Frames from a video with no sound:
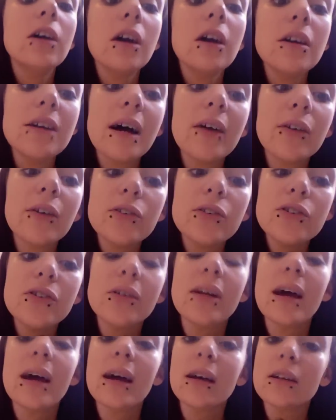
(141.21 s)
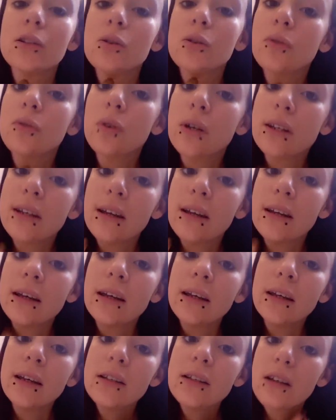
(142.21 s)
Go down onto your neck to avoid
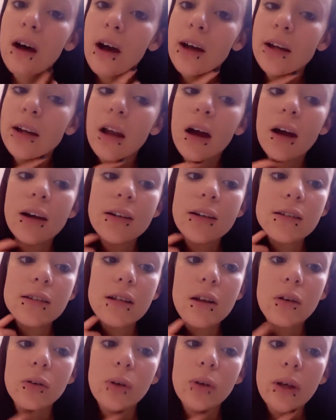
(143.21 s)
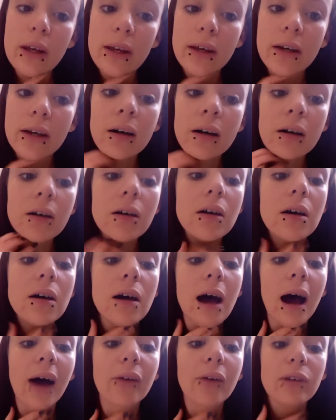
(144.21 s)
any tide lines along here,
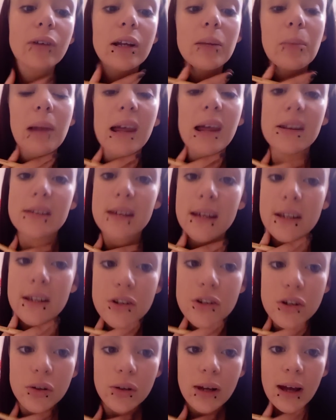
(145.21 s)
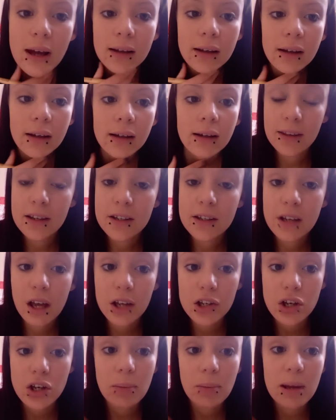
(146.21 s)
and really blend it into your neck. And then
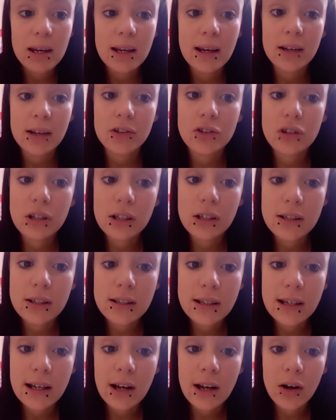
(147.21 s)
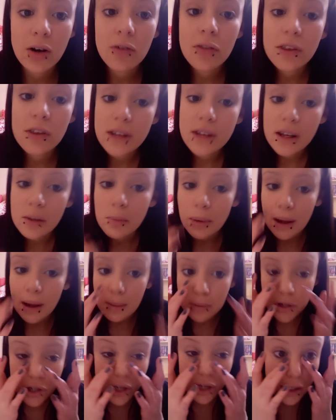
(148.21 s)
touch up any extra concealer if there's any
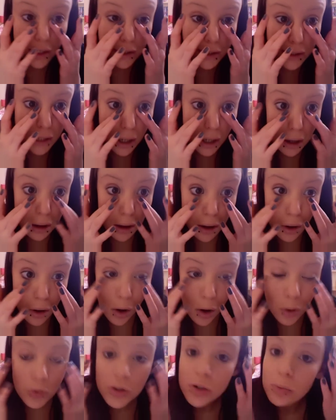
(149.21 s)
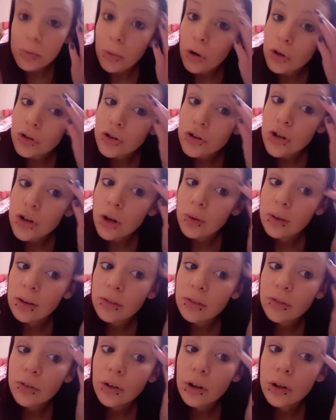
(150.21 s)
blemishes or spots
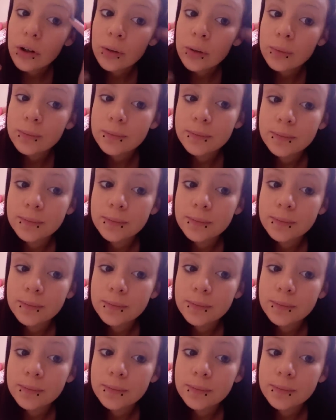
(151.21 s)
showing through.